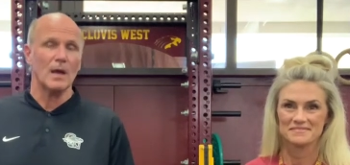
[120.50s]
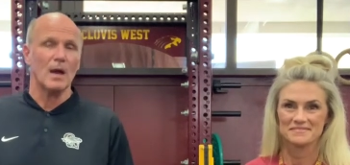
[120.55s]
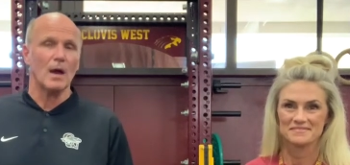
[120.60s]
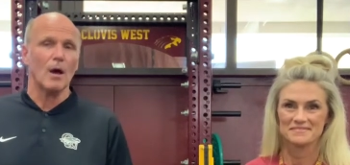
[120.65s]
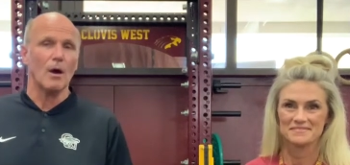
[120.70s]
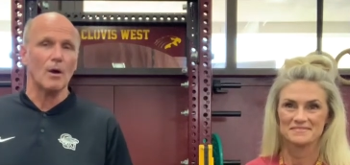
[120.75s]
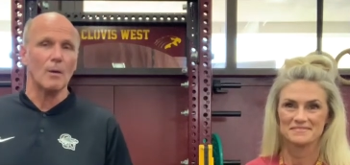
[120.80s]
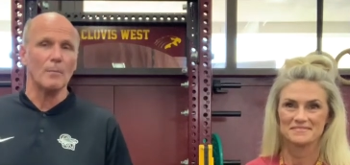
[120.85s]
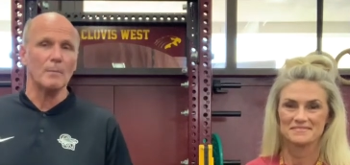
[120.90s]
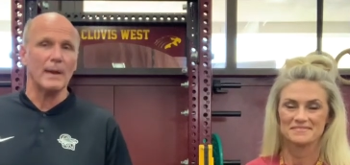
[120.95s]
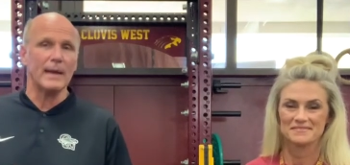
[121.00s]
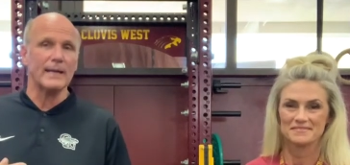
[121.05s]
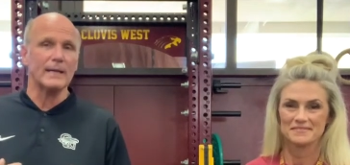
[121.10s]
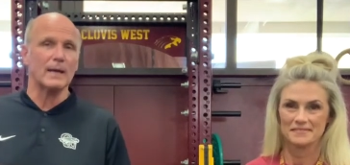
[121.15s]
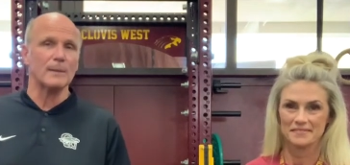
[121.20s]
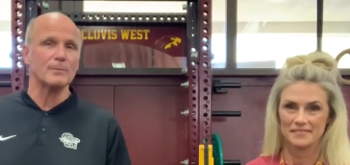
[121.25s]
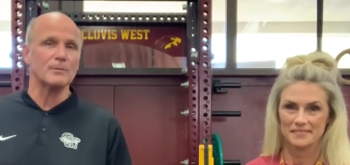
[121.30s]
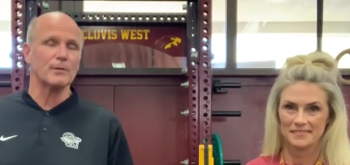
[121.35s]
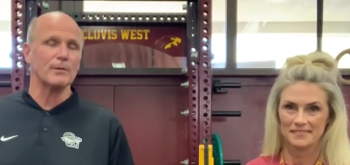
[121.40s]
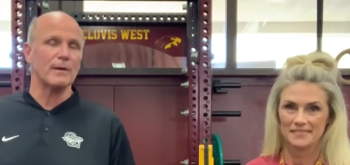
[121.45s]
Speaker 1: Our
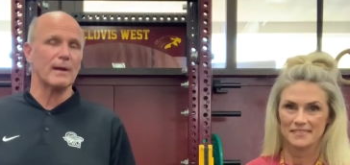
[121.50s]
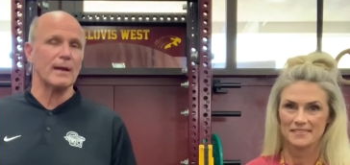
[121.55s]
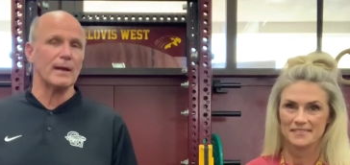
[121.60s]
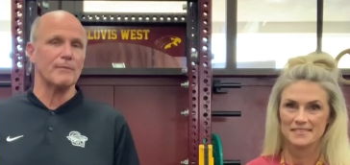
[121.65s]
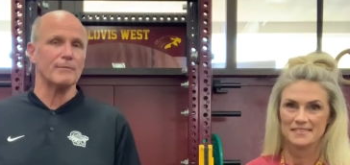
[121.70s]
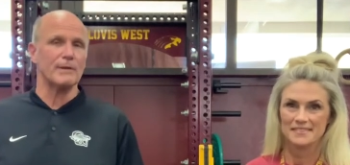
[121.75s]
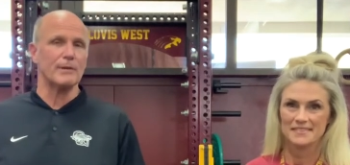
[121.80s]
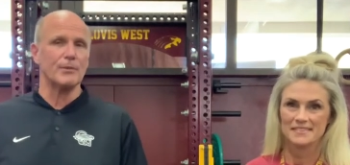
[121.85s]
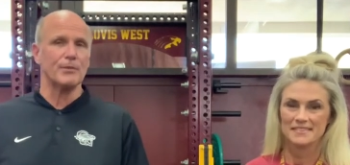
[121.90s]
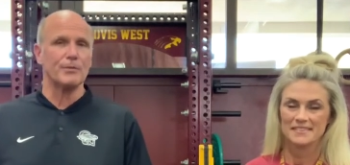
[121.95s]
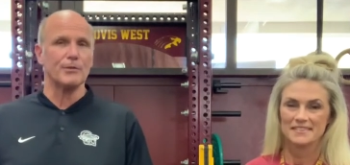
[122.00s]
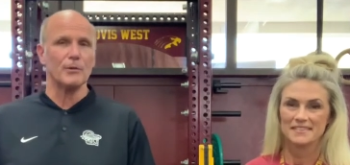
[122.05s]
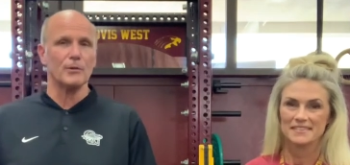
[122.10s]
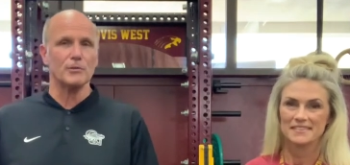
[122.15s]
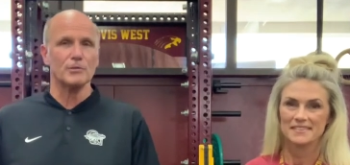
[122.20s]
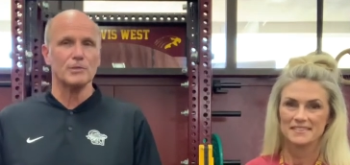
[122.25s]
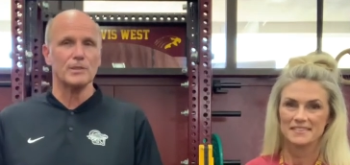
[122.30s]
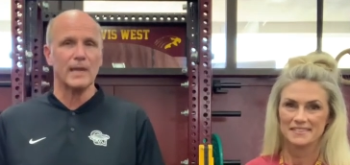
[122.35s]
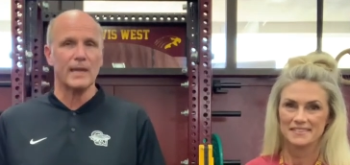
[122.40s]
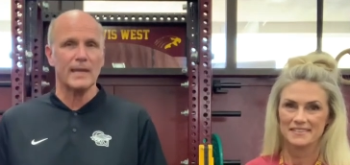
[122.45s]
makeups are every
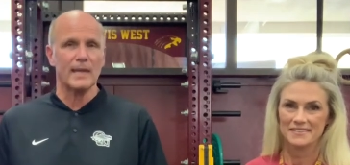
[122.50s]
Thursday